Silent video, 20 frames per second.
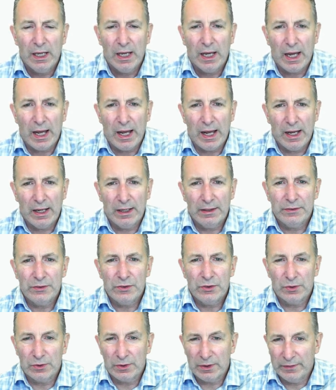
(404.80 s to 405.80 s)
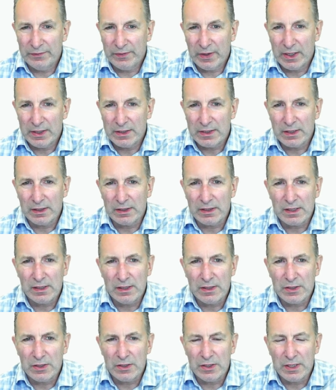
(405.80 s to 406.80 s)
and your conveyancing
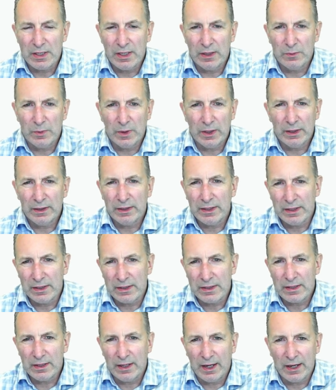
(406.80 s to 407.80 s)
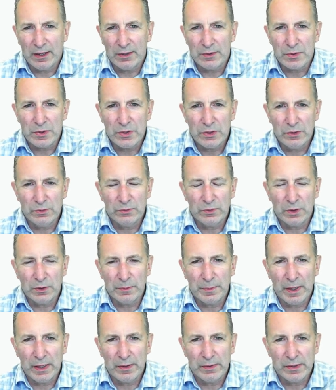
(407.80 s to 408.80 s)
solicitor said, well, it's a house, you've got to
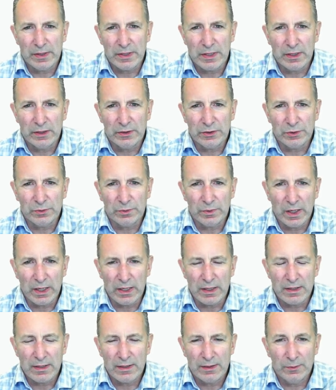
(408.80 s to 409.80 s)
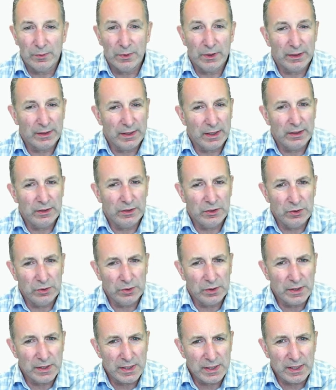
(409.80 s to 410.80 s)
pay residential rates, well, then you
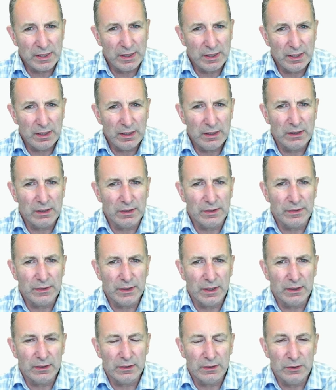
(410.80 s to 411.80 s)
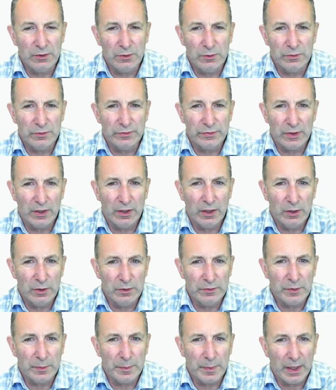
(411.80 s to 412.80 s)
can see here that you've
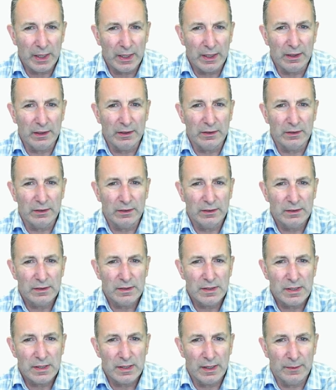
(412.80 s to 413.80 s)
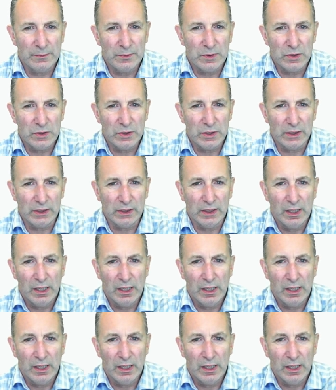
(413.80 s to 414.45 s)
overpaid stamp duty.